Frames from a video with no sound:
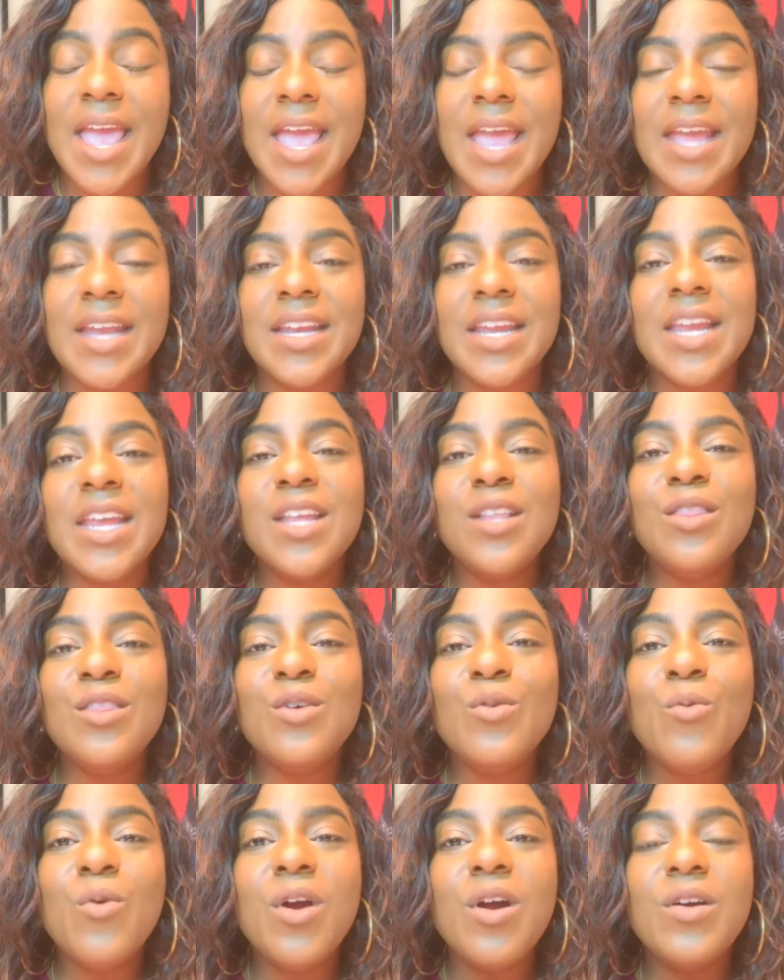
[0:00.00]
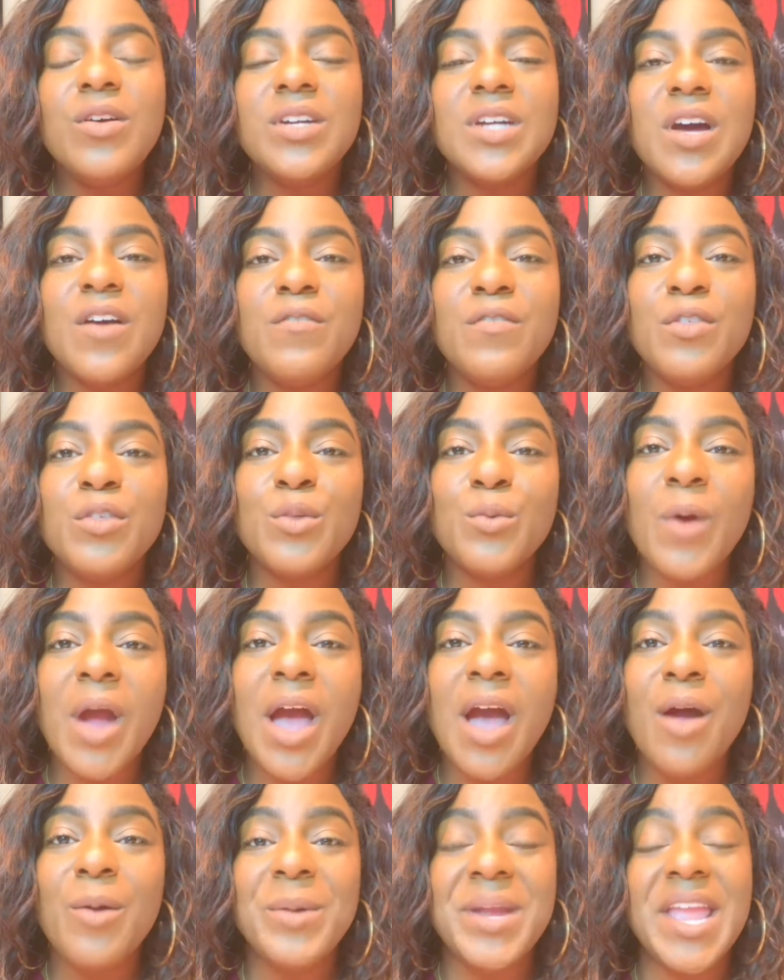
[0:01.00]
And in the world of
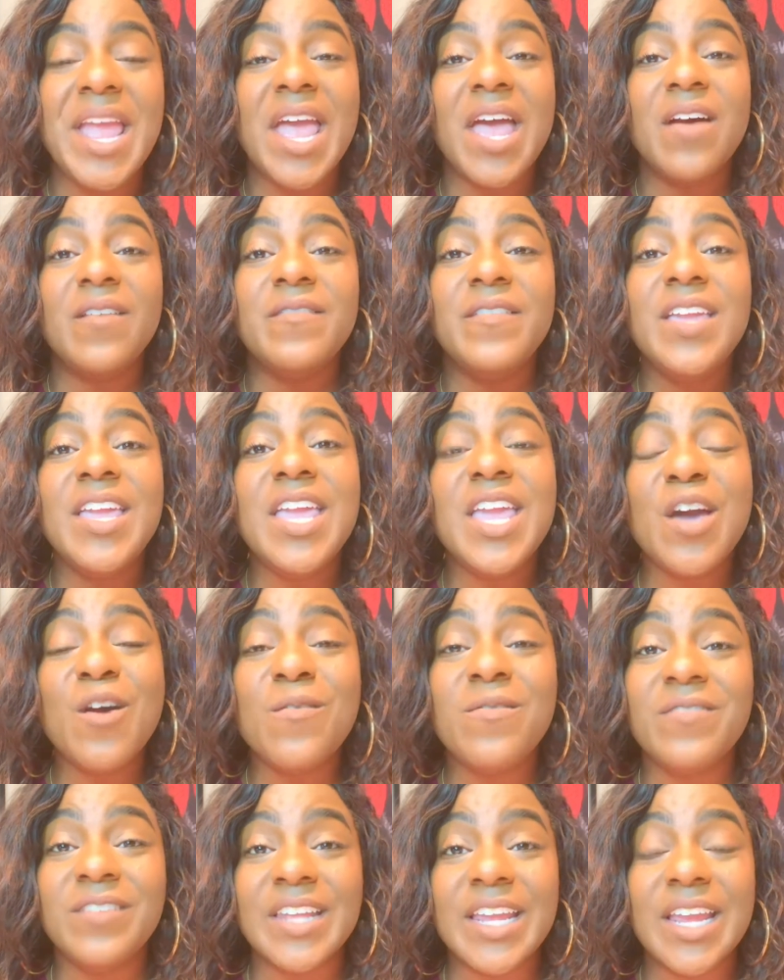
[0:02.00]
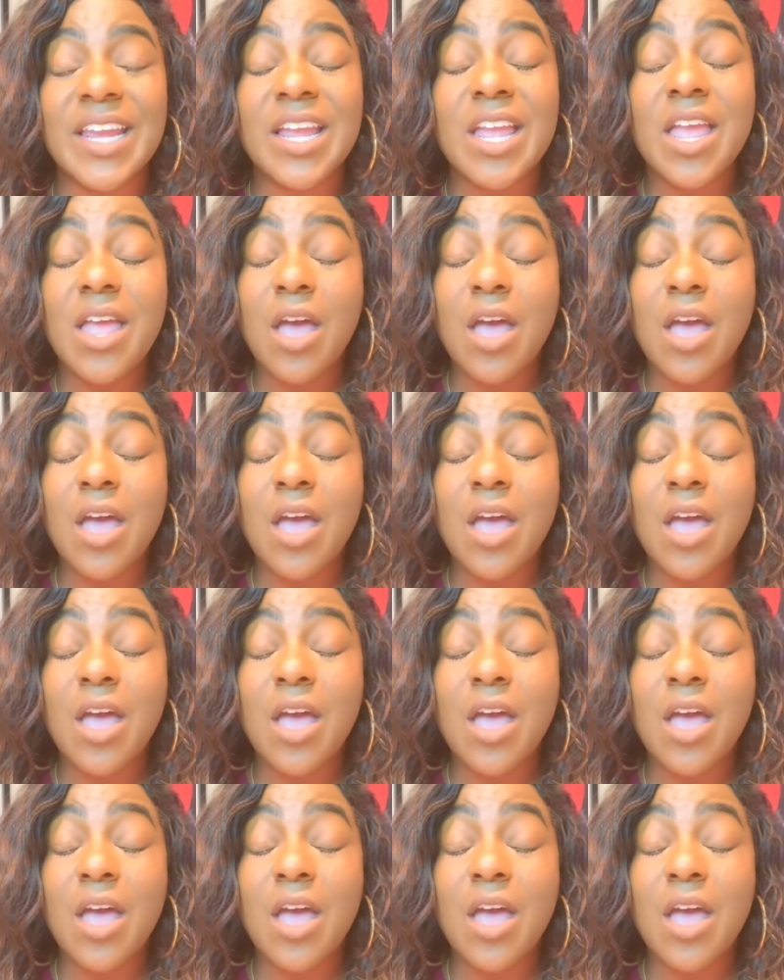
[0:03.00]
Thra, we have Gelfling,